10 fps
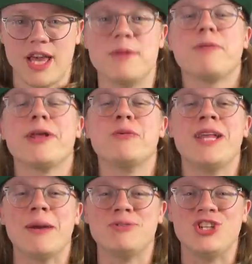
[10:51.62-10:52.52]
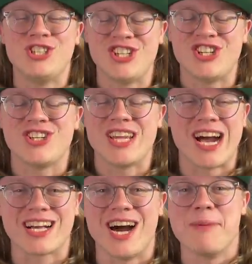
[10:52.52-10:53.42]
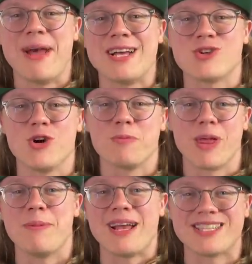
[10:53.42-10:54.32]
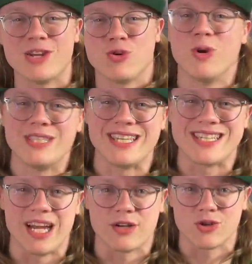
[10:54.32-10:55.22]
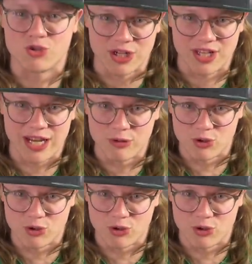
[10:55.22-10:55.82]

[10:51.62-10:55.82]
And PlayToWinMTG.com has our playmats and coins in stock, so check that out,